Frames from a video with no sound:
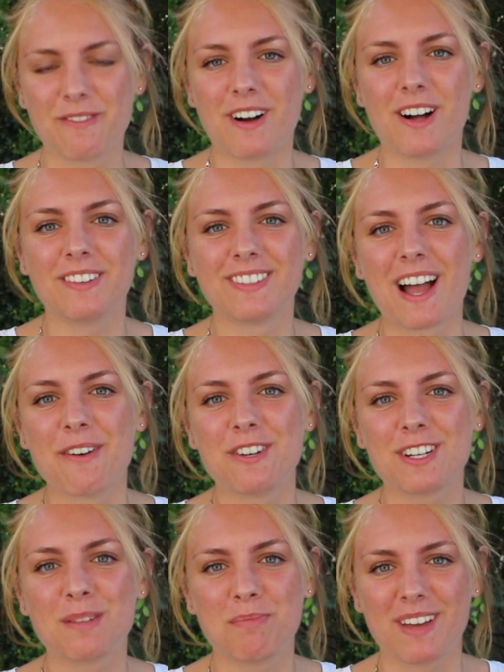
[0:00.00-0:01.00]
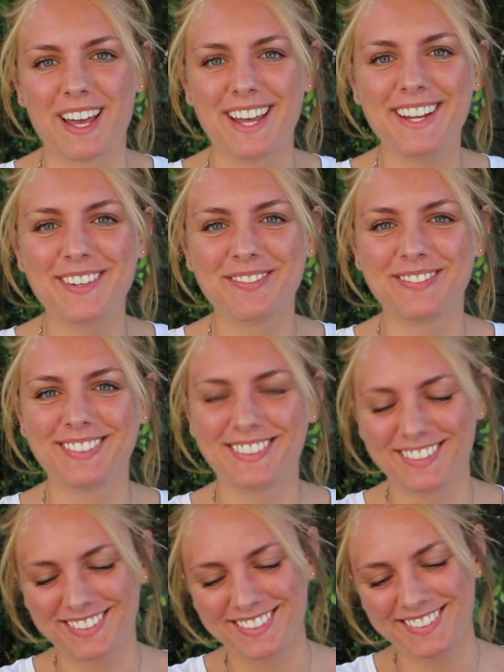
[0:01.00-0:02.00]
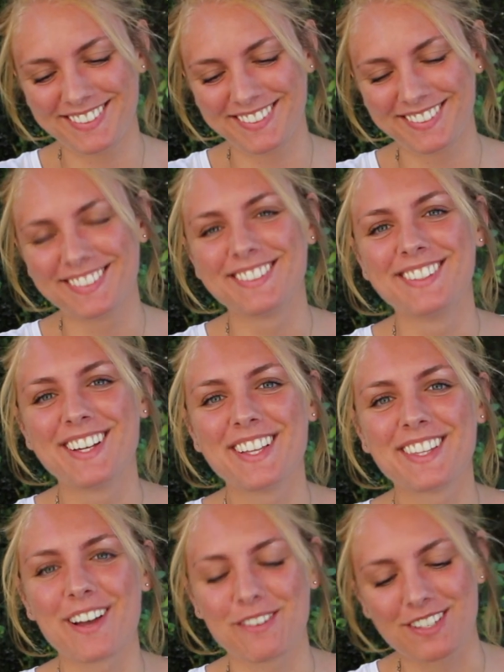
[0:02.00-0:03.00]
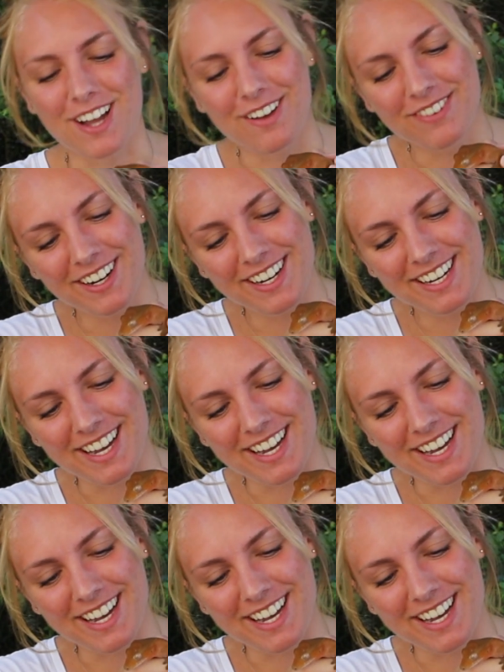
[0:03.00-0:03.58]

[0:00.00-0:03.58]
well, I was just bit. That was not very